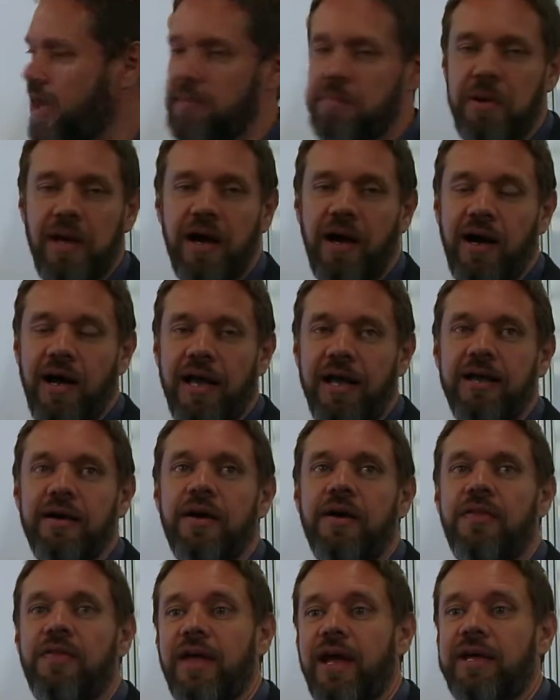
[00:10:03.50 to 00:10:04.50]
API
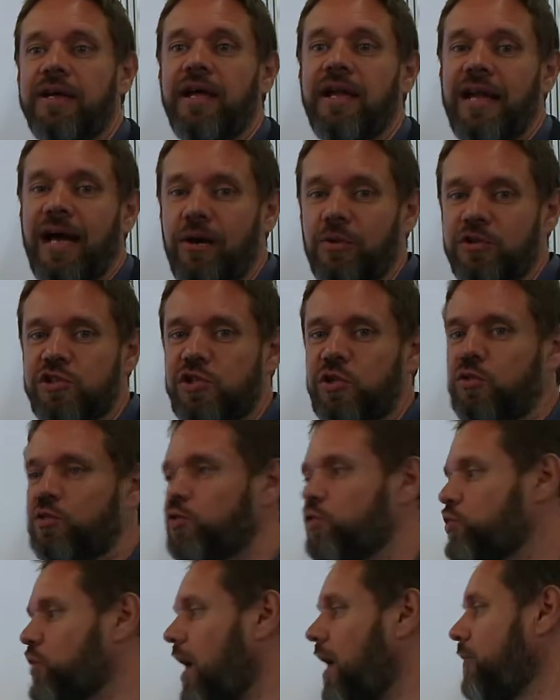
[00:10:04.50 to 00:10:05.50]
that allows you to
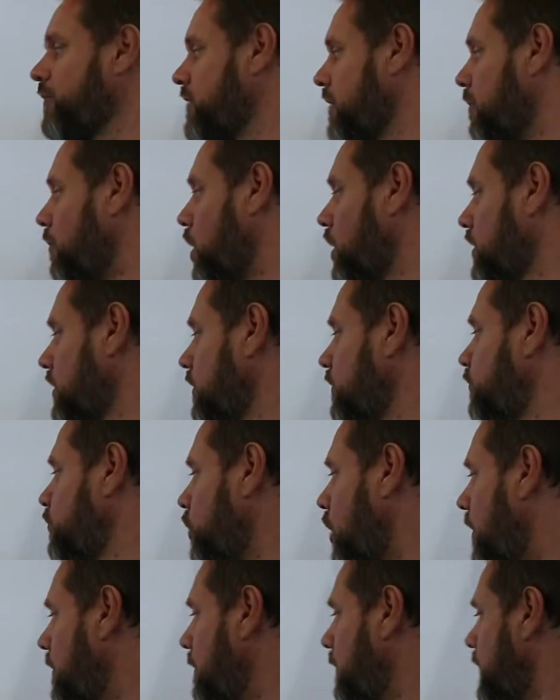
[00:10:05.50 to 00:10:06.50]
drive the model
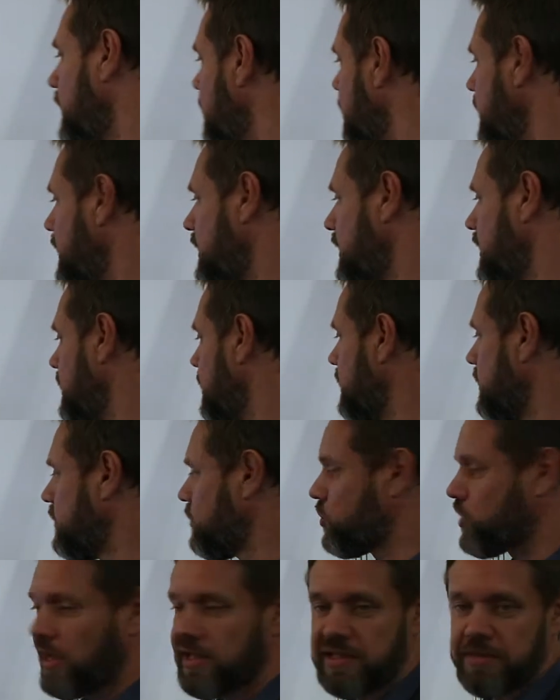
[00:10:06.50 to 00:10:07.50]
from
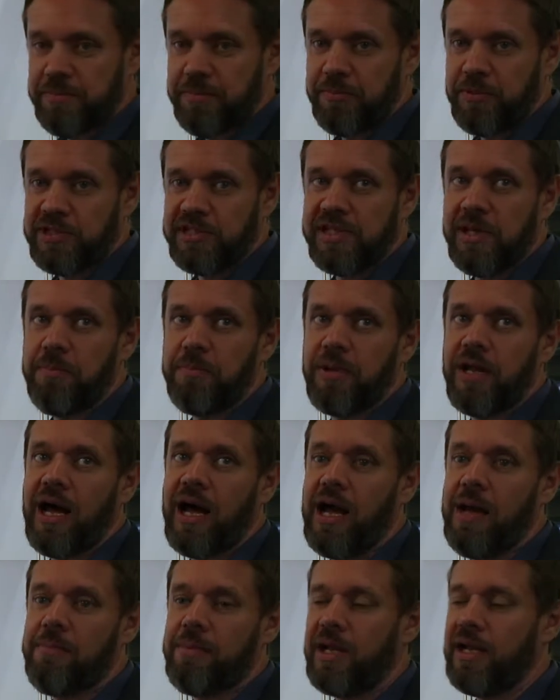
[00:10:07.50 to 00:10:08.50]
just with simple
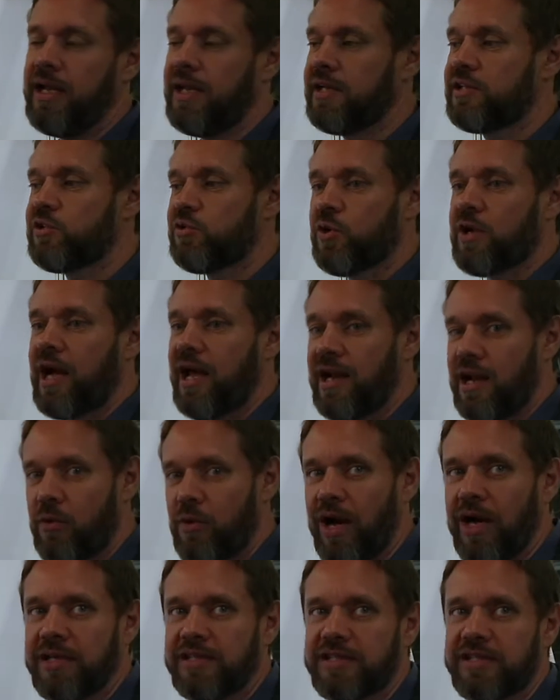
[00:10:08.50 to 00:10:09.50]
hyperlinks to
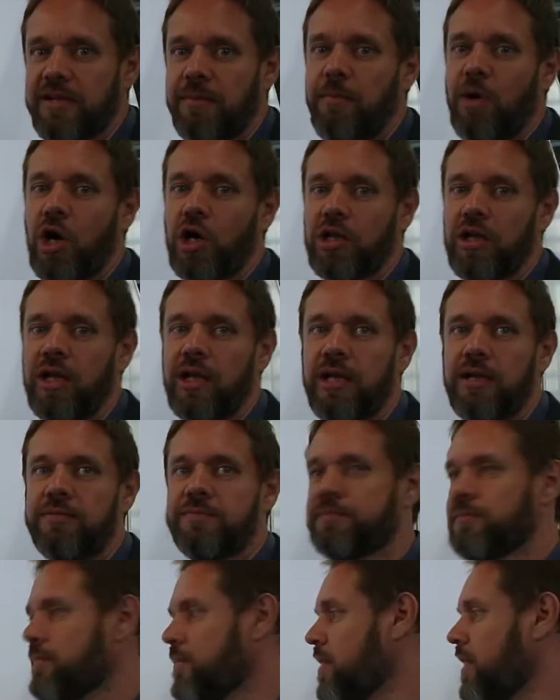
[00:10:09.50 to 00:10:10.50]
colorize the model,
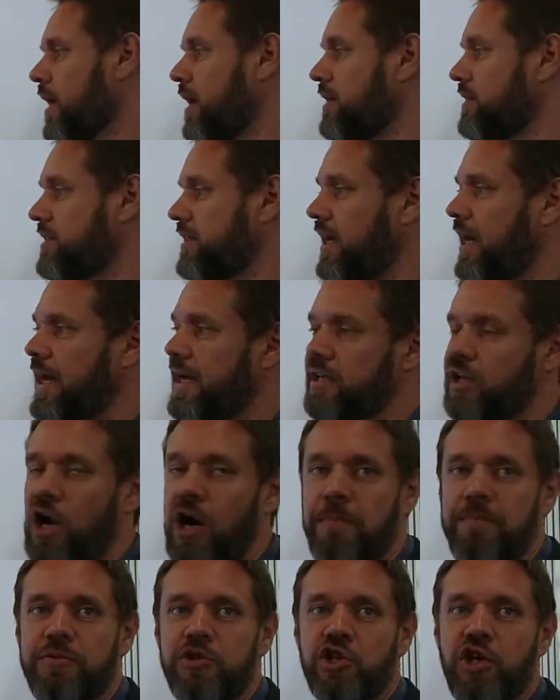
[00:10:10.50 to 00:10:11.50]
select
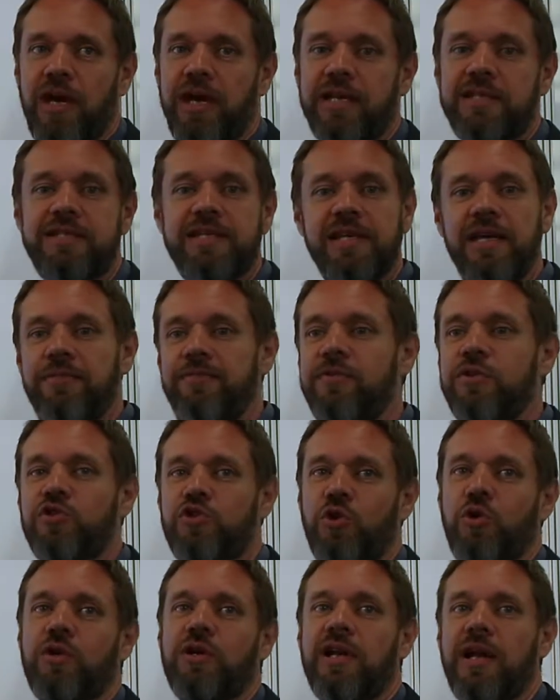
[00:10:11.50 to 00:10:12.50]
objects, even
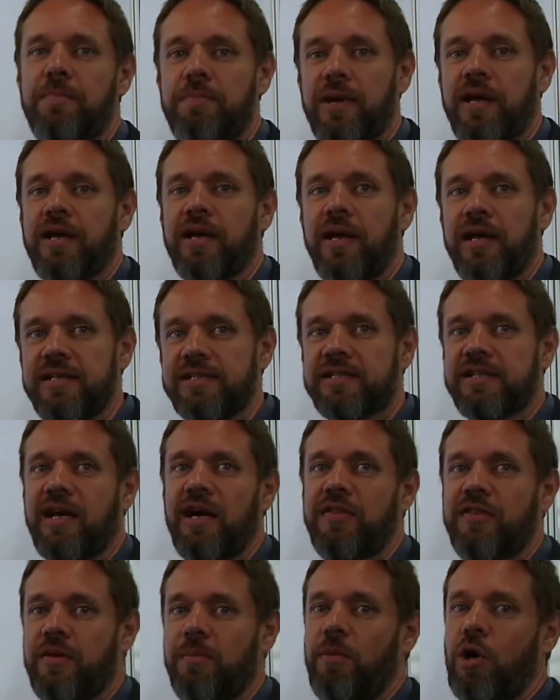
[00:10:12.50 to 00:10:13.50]
to clipping
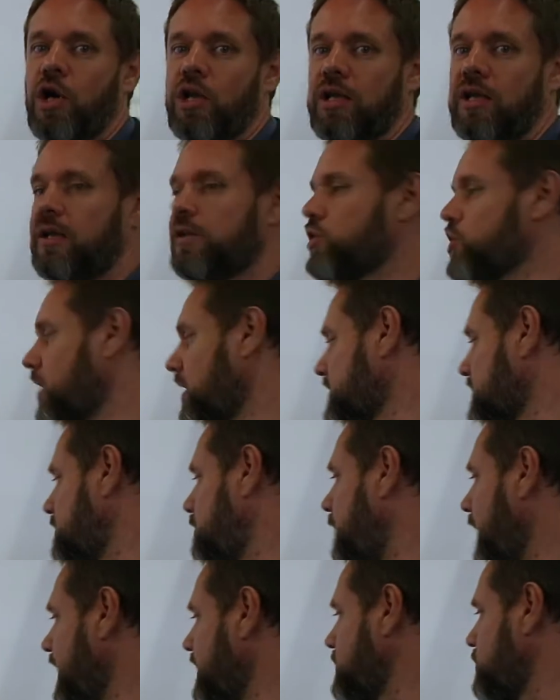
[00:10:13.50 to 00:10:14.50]
inside the model just
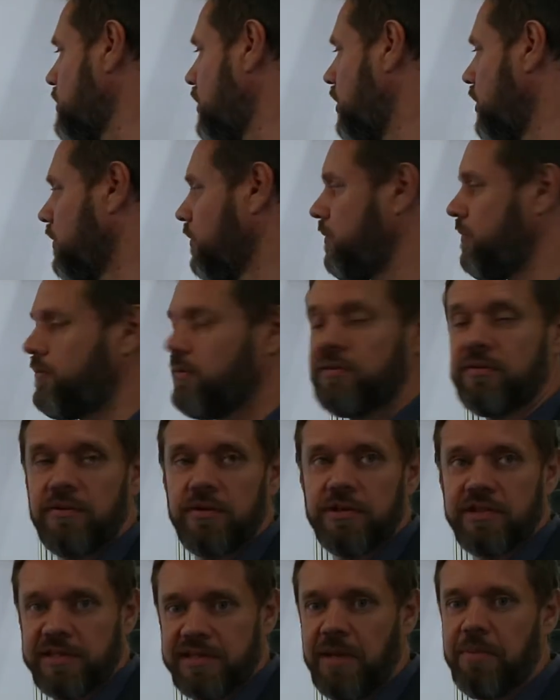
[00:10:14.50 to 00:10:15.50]
based on
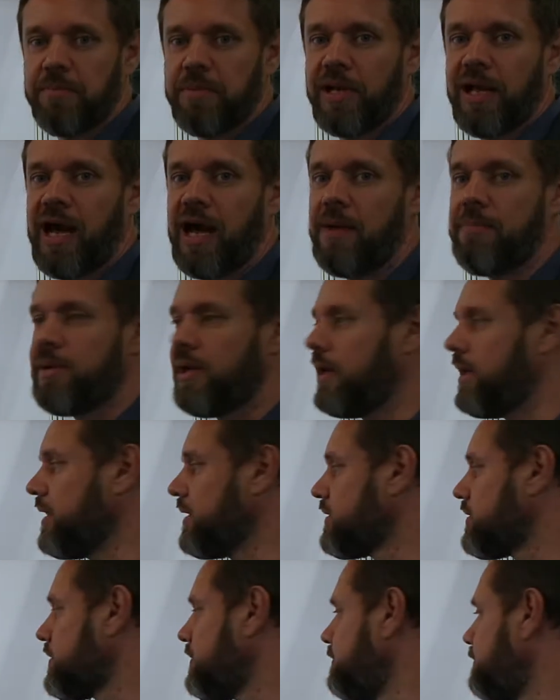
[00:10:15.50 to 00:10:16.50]
simple
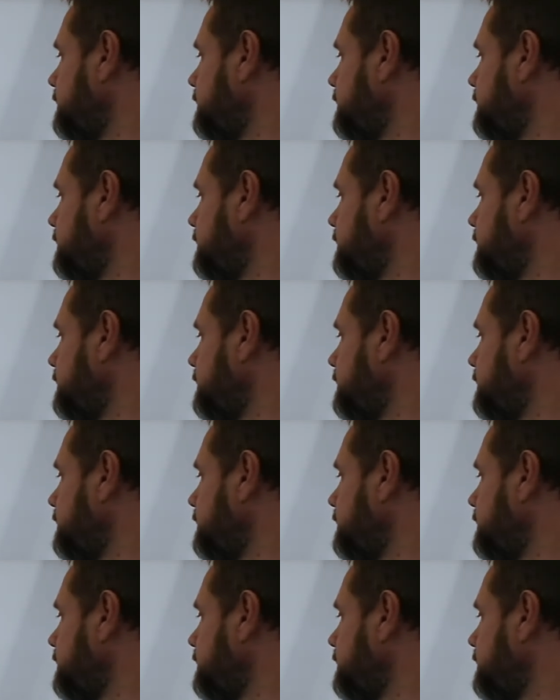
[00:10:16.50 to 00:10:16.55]
hyperlinks.